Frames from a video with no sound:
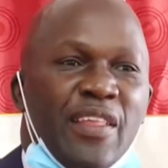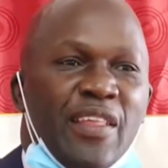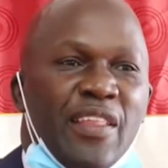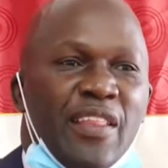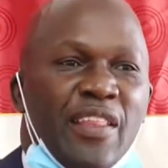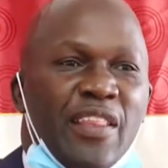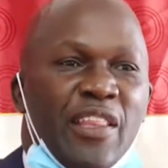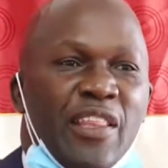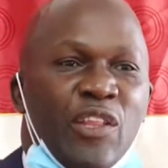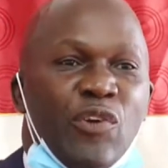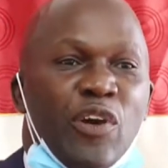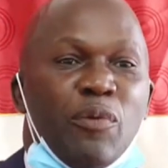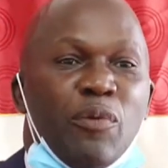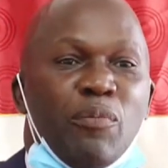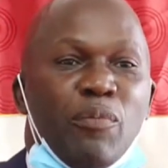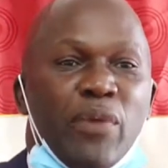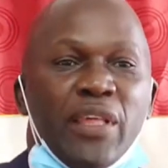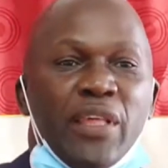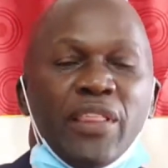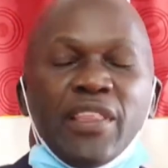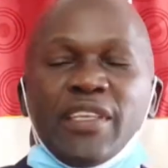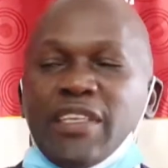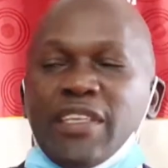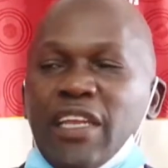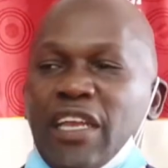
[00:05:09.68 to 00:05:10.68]
The 1
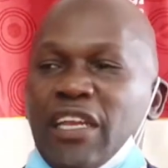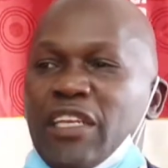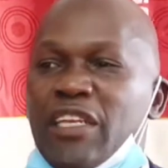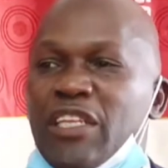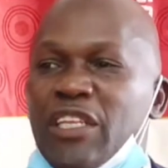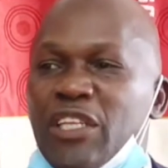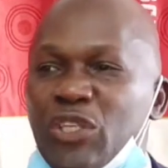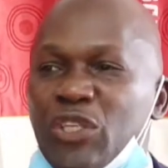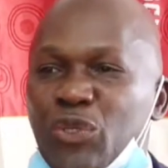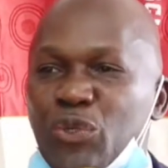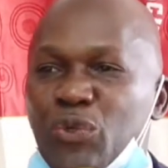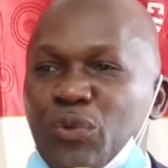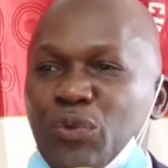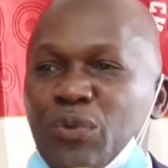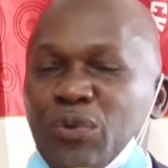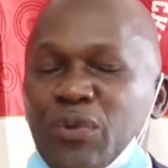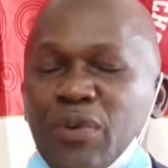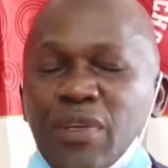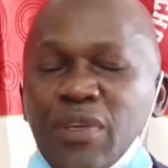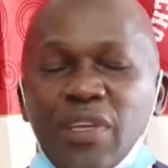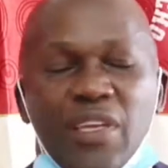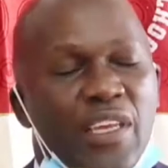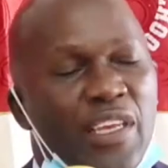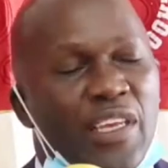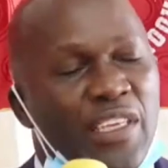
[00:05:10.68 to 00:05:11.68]
month turned into
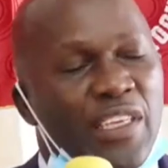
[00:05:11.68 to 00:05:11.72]
a